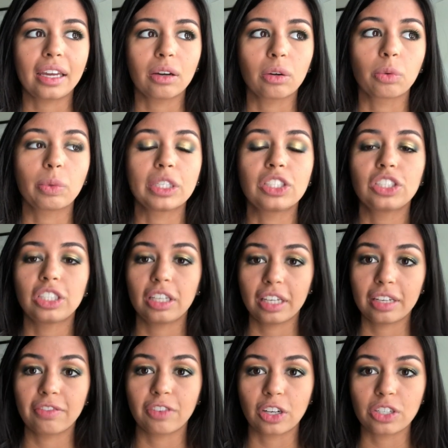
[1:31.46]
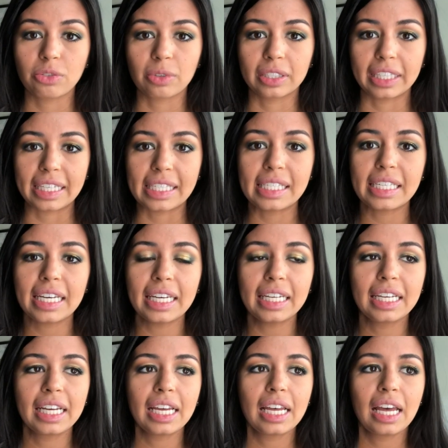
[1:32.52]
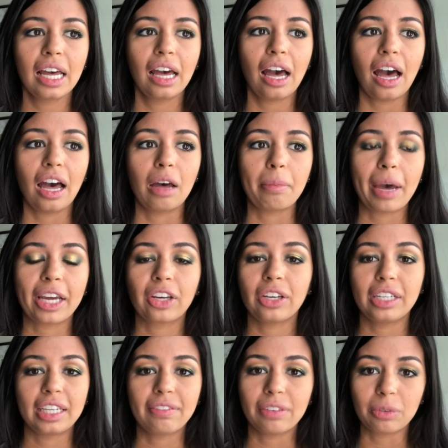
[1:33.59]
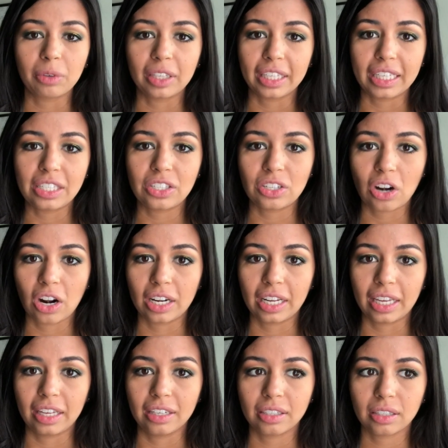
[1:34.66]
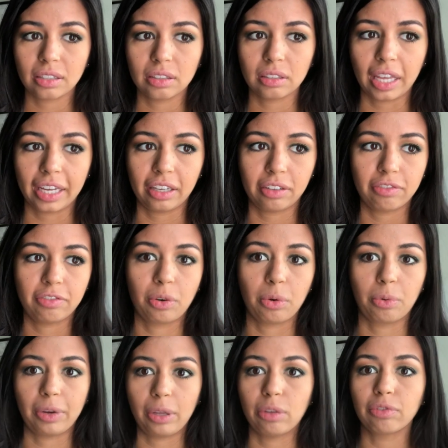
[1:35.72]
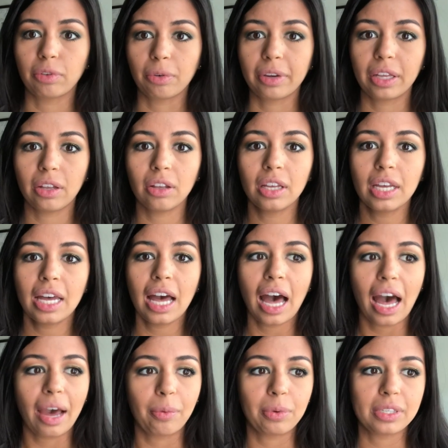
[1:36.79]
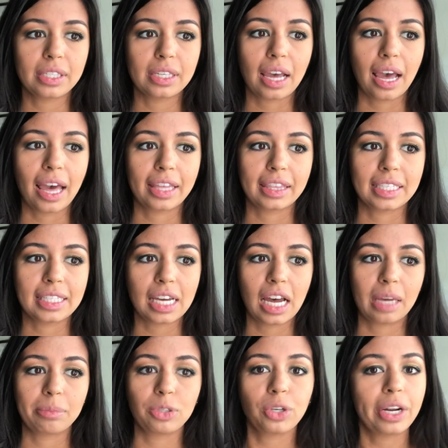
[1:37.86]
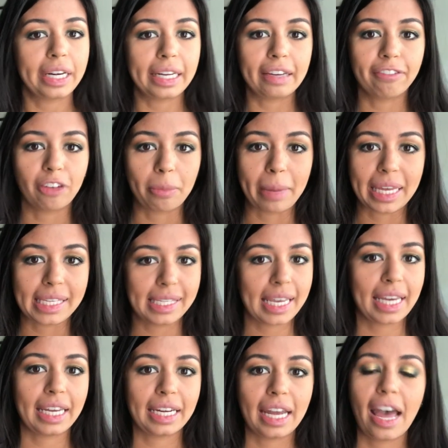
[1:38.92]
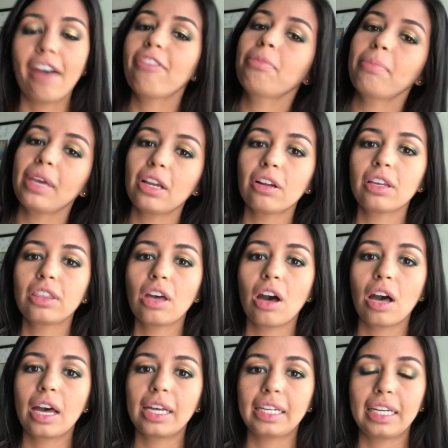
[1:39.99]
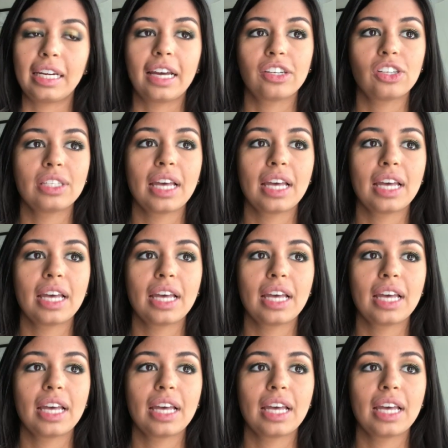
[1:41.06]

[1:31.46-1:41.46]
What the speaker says: or when she had first released it, I couldn't even really start it like for real. I was at the time training for my second half marathon, and I